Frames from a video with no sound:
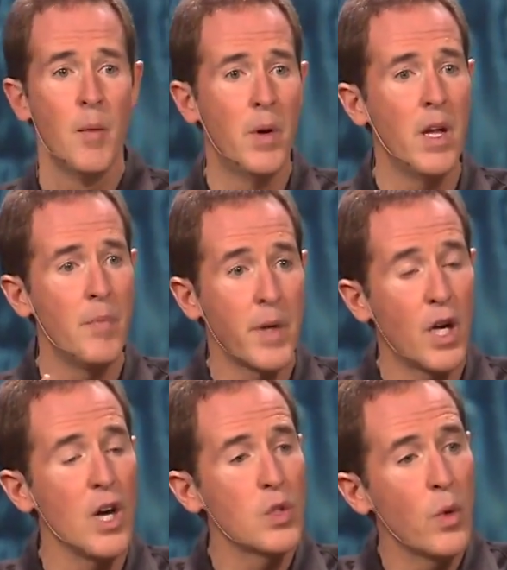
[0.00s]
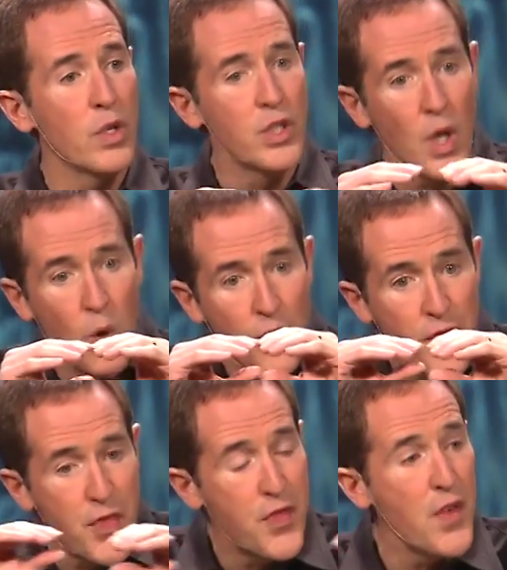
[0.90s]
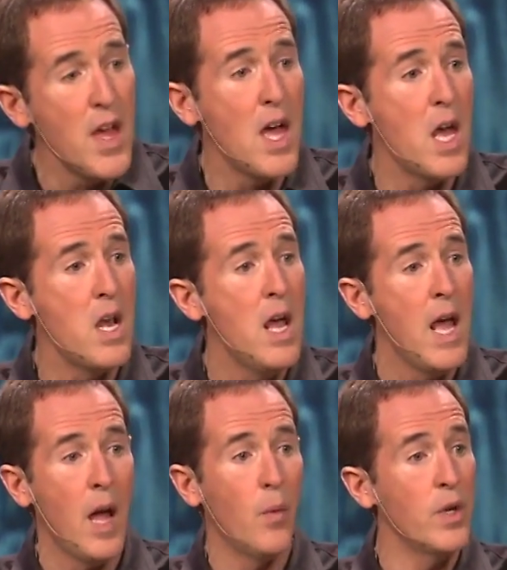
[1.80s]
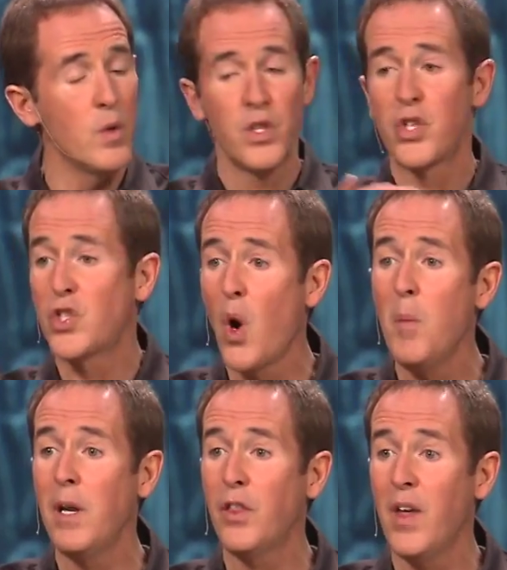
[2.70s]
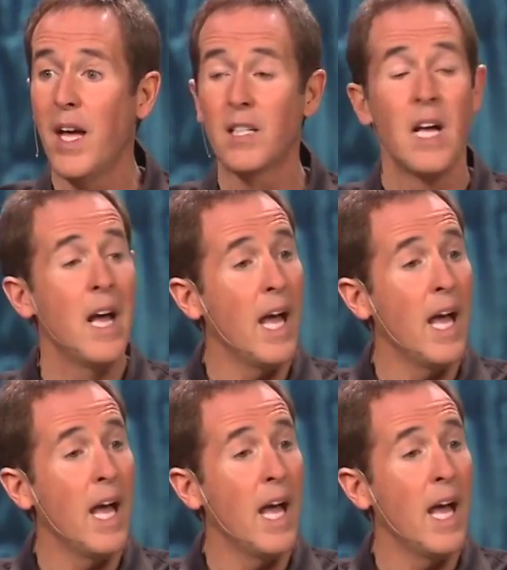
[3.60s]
But because we're so thin and we're doing so many things,